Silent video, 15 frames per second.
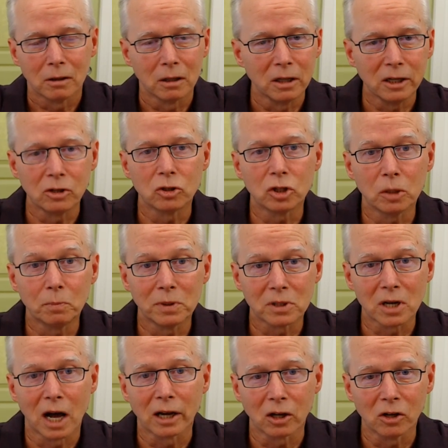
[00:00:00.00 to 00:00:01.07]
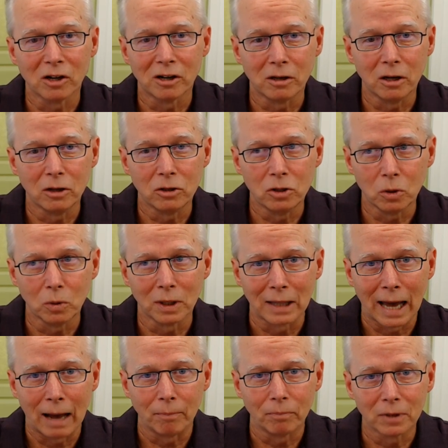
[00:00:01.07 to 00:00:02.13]
The leadership is not good at doing
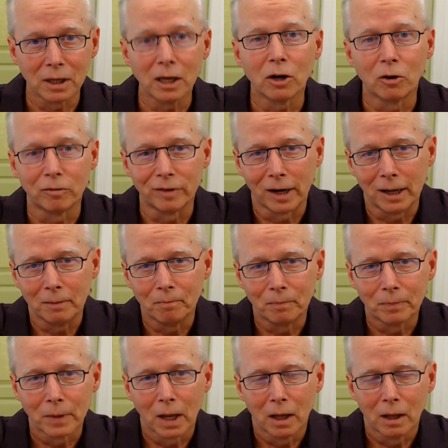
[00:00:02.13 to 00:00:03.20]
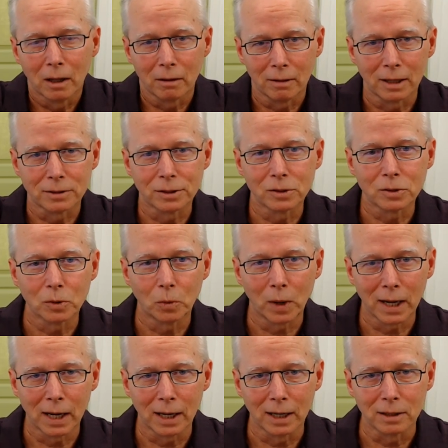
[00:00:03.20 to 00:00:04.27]
that. Get over it. That's just the
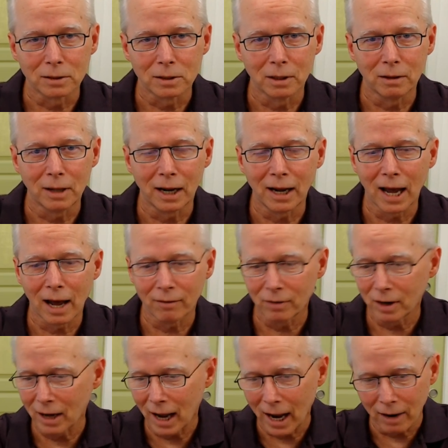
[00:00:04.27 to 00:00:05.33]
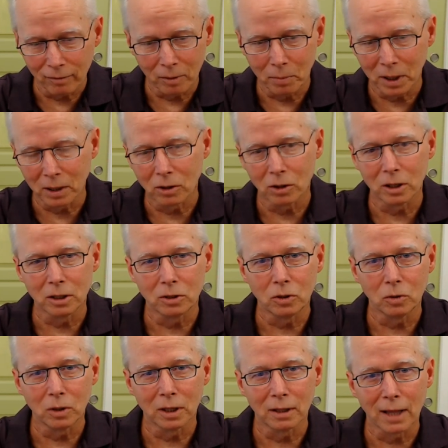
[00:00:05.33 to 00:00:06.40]
way it is. They haven't ever been good at
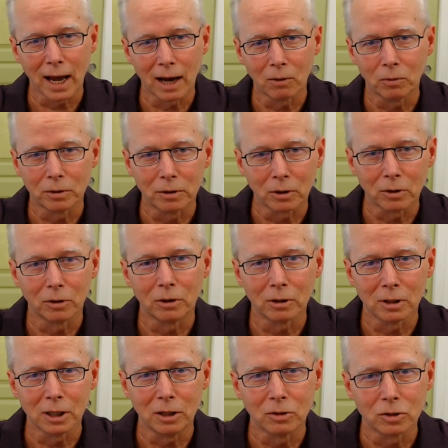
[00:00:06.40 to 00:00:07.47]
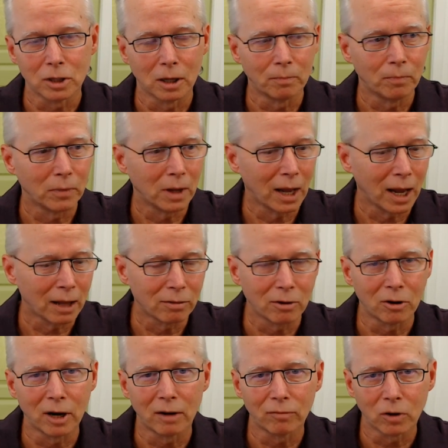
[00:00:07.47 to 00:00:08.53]
doing that with the current leadership, and
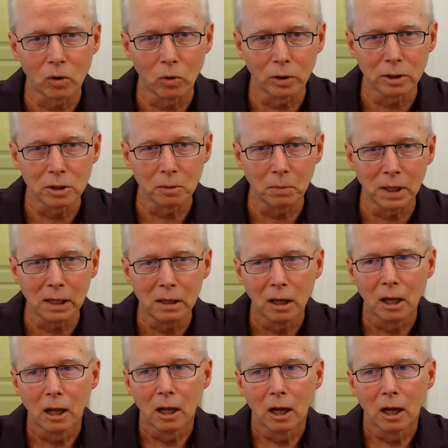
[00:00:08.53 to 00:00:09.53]
they're never going to be.